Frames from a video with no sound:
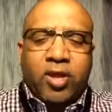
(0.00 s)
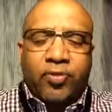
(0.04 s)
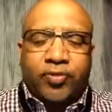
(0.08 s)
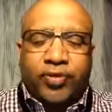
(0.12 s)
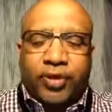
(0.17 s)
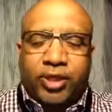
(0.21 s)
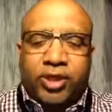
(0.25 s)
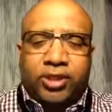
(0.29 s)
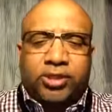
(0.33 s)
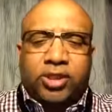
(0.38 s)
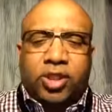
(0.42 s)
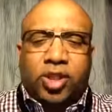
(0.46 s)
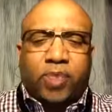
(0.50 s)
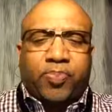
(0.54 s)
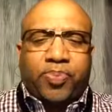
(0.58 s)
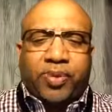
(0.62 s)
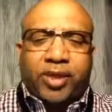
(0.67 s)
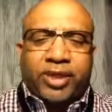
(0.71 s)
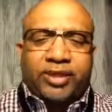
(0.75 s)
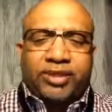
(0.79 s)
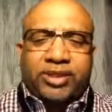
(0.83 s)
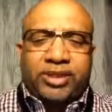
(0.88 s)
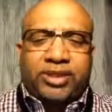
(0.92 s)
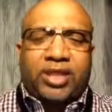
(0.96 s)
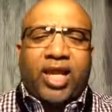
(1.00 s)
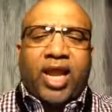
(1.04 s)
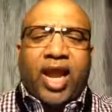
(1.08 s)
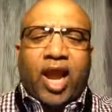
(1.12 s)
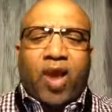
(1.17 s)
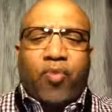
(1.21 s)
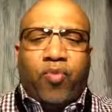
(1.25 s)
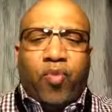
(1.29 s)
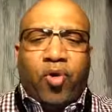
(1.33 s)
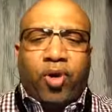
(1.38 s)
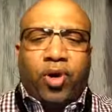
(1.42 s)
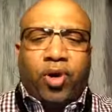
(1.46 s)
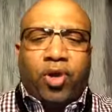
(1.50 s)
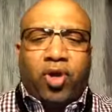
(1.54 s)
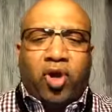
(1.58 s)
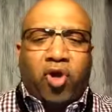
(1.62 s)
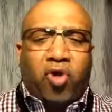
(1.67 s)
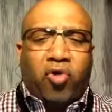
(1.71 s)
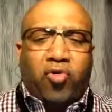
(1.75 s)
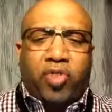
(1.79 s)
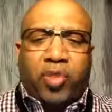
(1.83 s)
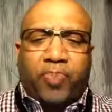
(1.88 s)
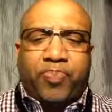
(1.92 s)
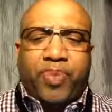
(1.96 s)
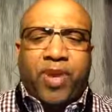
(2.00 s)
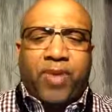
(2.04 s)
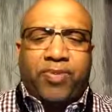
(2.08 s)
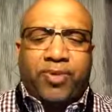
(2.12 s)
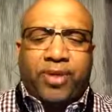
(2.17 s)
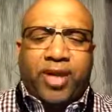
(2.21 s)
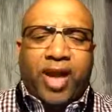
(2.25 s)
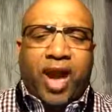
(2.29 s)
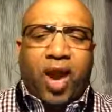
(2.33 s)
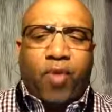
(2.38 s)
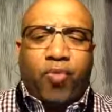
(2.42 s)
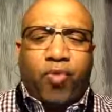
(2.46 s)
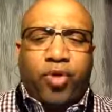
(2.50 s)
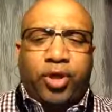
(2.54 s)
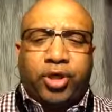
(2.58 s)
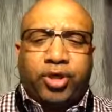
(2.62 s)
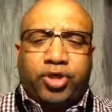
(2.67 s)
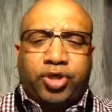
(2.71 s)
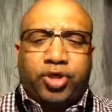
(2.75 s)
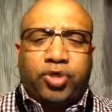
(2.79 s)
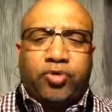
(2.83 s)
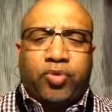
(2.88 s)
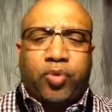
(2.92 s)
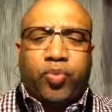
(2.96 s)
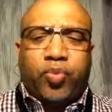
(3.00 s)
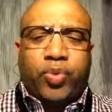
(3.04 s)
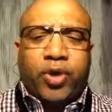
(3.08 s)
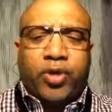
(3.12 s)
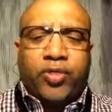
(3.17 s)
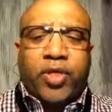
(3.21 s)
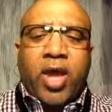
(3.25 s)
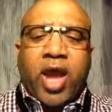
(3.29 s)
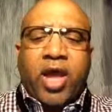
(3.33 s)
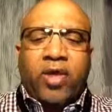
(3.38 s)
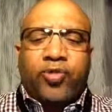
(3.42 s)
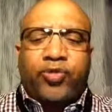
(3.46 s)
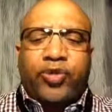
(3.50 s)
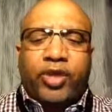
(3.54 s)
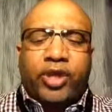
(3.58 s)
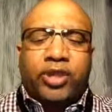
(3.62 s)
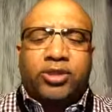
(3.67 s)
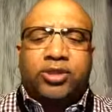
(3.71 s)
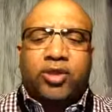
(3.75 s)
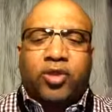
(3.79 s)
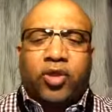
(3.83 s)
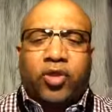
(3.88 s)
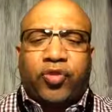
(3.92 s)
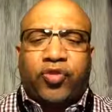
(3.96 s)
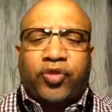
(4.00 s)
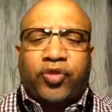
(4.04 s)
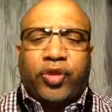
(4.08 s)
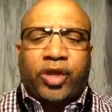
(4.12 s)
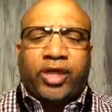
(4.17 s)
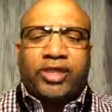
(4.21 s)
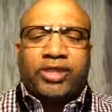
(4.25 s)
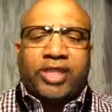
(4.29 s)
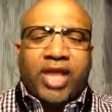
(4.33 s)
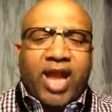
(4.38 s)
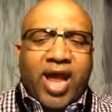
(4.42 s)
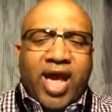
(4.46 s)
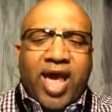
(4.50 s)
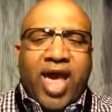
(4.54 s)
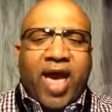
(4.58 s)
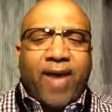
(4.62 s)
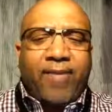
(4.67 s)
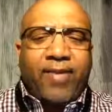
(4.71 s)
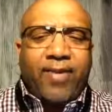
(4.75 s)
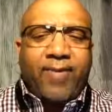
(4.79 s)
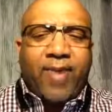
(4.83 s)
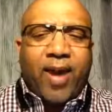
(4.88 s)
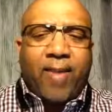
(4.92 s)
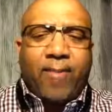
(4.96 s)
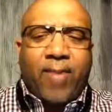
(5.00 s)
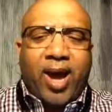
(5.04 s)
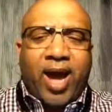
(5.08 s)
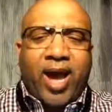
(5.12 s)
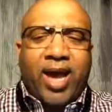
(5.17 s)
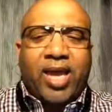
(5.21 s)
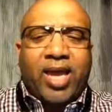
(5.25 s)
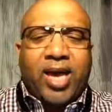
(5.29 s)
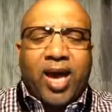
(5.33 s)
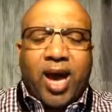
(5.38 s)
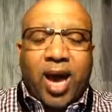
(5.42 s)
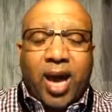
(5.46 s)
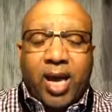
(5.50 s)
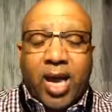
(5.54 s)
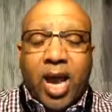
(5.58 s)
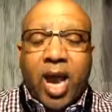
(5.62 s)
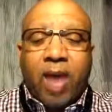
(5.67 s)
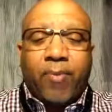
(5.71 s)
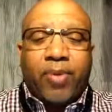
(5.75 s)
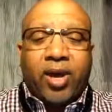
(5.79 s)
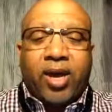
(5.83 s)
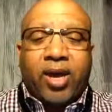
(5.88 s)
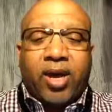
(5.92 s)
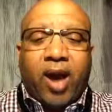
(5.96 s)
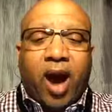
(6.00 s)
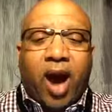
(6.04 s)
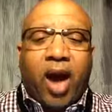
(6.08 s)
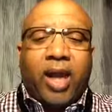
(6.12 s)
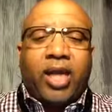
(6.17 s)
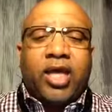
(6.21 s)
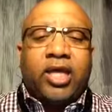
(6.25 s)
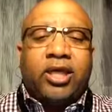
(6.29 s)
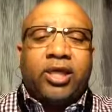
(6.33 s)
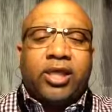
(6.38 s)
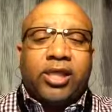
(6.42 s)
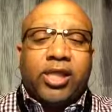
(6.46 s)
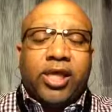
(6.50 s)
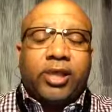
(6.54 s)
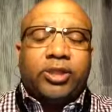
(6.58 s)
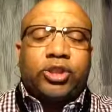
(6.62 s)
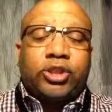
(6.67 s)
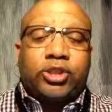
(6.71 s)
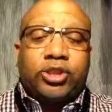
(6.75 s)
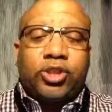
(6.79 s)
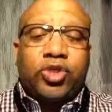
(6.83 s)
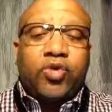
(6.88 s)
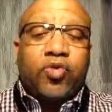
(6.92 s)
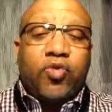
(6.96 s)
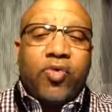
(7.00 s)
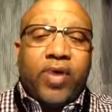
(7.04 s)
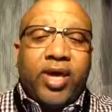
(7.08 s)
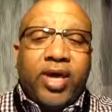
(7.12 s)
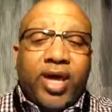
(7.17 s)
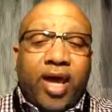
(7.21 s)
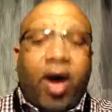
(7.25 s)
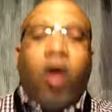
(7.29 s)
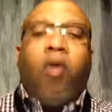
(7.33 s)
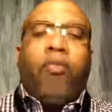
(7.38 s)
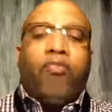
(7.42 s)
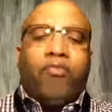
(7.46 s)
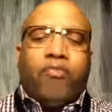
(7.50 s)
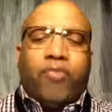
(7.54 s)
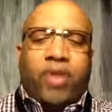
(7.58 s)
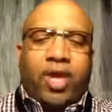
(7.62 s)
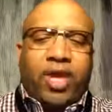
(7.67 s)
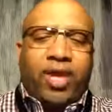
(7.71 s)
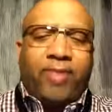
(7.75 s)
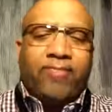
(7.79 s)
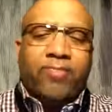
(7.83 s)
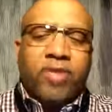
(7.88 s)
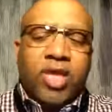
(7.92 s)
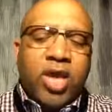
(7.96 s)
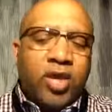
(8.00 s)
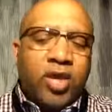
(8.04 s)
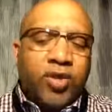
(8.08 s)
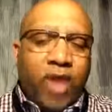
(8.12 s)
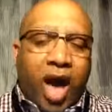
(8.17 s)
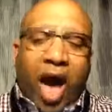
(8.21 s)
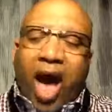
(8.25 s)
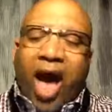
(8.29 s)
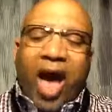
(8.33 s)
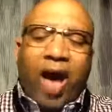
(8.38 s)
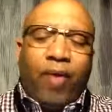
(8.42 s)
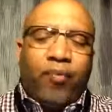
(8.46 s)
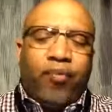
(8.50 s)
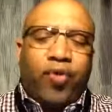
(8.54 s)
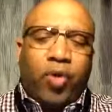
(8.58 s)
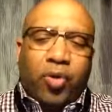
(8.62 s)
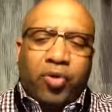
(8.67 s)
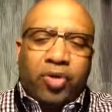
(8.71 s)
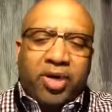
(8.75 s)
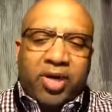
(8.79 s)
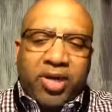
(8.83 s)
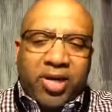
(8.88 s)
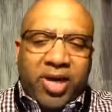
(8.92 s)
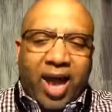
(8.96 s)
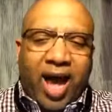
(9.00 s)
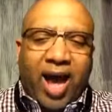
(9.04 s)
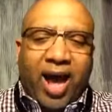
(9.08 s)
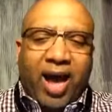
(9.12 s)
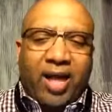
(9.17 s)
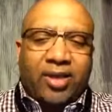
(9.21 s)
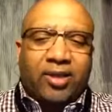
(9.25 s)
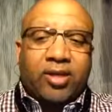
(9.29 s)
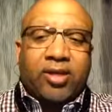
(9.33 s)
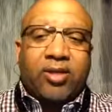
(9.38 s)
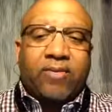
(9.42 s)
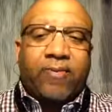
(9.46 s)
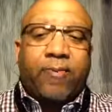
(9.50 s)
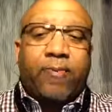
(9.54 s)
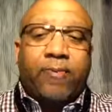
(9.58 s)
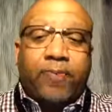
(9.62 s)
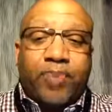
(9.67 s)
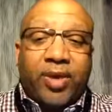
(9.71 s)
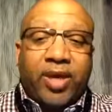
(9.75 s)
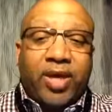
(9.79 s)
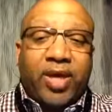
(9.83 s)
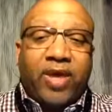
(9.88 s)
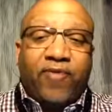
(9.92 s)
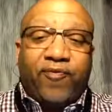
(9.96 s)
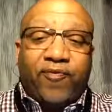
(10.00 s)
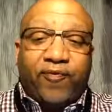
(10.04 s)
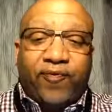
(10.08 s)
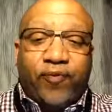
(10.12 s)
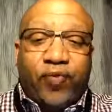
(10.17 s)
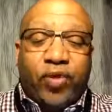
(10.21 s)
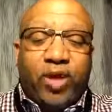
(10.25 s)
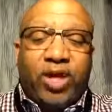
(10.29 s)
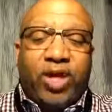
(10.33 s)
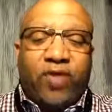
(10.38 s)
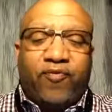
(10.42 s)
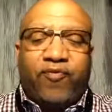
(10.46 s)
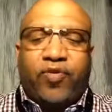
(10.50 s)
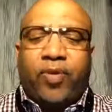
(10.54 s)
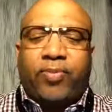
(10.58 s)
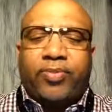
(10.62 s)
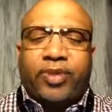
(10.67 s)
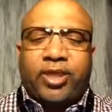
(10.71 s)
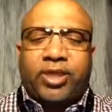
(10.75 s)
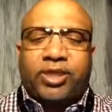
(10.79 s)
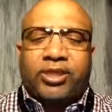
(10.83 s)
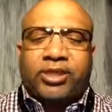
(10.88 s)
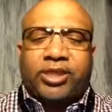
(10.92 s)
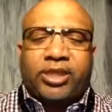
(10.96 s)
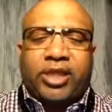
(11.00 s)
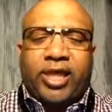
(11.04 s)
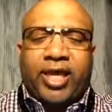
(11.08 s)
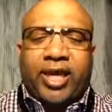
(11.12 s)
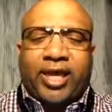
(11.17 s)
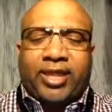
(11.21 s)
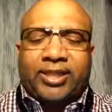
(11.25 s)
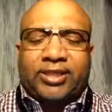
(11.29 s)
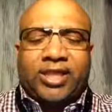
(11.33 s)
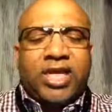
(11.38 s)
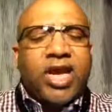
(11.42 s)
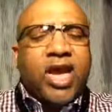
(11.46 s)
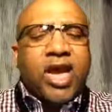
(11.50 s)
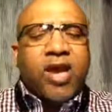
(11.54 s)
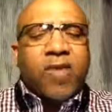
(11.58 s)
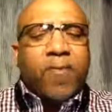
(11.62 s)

These are the places that I want to go, the people that I want to deal with. These are the things that I have in my mind, God. But God, unless you help me, I will not be free from these things.